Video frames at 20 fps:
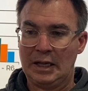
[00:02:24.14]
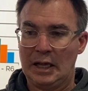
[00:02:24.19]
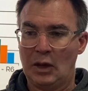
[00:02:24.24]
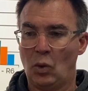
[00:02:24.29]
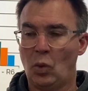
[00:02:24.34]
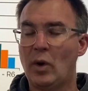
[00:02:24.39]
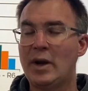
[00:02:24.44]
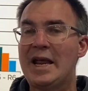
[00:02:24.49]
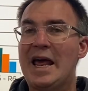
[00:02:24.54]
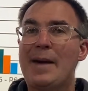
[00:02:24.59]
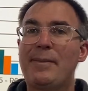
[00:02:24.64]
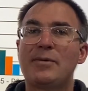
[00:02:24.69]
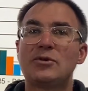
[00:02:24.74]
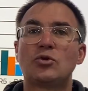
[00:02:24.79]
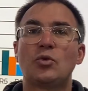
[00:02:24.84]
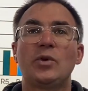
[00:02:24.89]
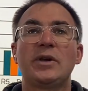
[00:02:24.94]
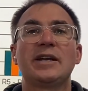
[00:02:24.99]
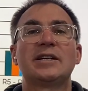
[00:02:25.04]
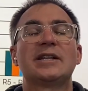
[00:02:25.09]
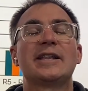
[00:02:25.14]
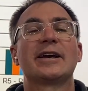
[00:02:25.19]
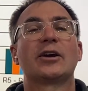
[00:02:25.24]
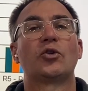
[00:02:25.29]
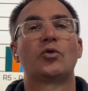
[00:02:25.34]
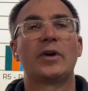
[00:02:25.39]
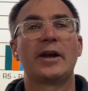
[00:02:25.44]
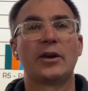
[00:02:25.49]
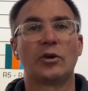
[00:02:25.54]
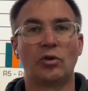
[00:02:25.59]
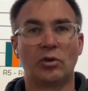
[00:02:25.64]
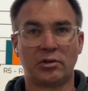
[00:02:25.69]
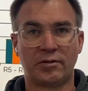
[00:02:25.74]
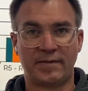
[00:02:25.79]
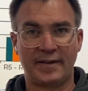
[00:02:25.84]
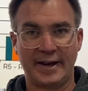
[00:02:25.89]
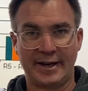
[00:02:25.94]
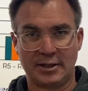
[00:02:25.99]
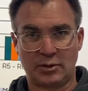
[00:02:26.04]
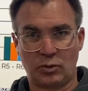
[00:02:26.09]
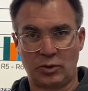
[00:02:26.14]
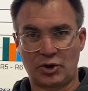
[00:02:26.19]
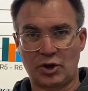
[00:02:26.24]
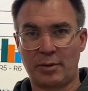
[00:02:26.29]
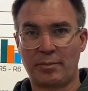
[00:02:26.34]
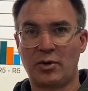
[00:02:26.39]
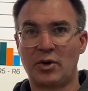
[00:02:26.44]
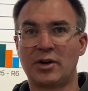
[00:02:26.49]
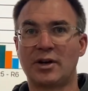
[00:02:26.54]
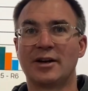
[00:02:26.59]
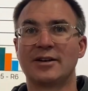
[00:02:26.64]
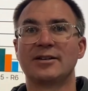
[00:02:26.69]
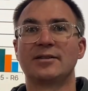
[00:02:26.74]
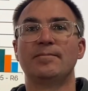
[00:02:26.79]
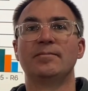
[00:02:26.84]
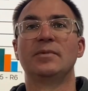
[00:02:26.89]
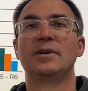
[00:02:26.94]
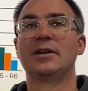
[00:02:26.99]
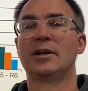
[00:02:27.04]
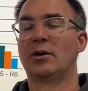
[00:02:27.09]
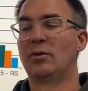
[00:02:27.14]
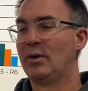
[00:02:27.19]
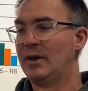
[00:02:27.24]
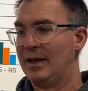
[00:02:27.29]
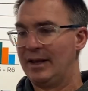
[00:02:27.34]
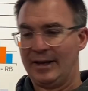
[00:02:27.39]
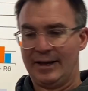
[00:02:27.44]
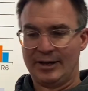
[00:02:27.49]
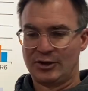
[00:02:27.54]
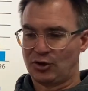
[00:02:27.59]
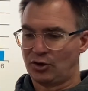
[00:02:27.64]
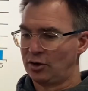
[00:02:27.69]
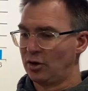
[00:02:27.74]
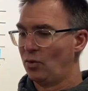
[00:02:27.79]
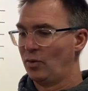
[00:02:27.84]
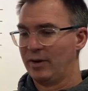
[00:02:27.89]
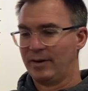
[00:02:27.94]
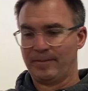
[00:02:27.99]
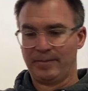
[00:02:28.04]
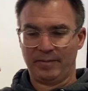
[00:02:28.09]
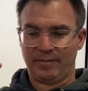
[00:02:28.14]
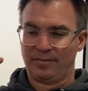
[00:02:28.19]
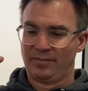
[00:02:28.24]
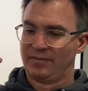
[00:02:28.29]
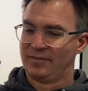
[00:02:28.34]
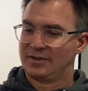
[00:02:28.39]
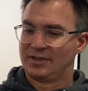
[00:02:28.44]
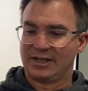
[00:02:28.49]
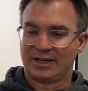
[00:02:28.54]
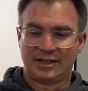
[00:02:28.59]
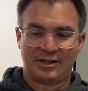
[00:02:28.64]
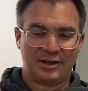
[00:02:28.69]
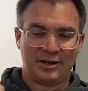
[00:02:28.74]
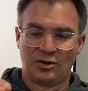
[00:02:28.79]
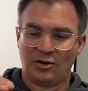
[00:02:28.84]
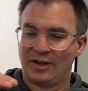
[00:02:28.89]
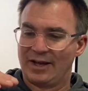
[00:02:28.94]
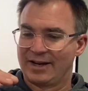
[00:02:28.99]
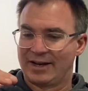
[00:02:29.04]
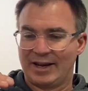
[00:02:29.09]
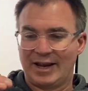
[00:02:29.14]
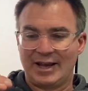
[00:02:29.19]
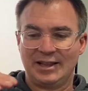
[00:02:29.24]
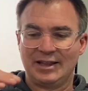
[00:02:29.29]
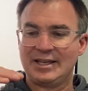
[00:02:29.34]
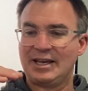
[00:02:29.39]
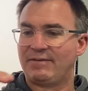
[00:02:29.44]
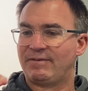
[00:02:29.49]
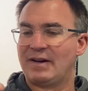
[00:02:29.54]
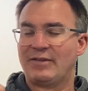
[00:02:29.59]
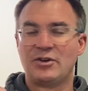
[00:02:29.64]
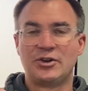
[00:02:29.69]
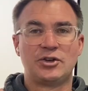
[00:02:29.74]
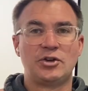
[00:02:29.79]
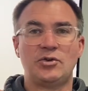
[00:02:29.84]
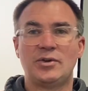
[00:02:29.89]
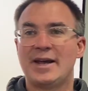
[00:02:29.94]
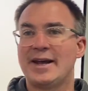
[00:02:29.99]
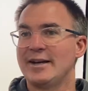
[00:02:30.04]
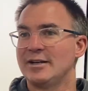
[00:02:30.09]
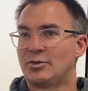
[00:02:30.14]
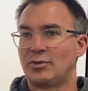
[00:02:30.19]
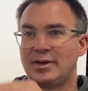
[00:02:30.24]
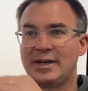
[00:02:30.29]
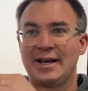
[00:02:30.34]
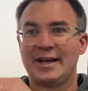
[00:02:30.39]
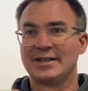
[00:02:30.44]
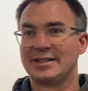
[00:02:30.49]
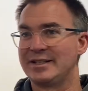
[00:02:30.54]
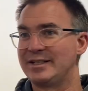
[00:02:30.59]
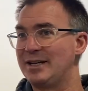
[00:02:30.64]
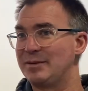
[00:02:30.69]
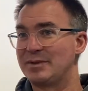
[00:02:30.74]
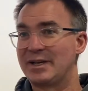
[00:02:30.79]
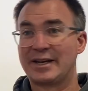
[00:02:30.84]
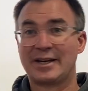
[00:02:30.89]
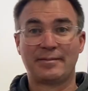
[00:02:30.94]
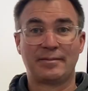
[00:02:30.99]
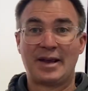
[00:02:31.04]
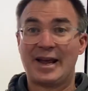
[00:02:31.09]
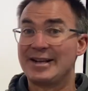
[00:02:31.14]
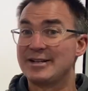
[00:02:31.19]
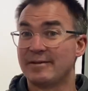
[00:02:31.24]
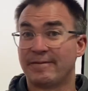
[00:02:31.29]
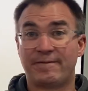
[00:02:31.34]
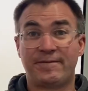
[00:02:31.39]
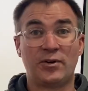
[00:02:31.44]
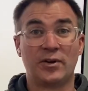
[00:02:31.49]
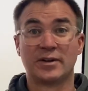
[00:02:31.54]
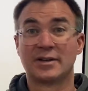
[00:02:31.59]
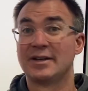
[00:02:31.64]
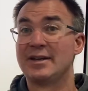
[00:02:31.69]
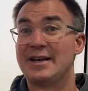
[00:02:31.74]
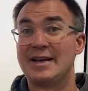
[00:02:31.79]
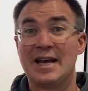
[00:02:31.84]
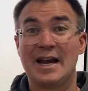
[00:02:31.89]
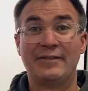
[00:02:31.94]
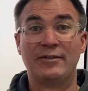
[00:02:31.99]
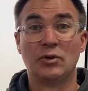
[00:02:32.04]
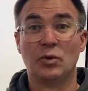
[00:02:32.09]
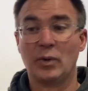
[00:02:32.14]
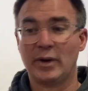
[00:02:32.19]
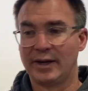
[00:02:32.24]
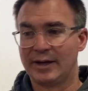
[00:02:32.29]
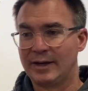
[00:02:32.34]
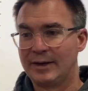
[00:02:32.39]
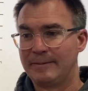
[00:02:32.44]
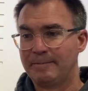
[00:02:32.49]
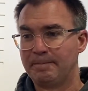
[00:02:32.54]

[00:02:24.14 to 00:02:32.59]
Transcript: What happens when we get to that grain growth phase? When we start putting on, it's growing, like a leaf every 2 days, 3 days. It seems like it adds a foot every week.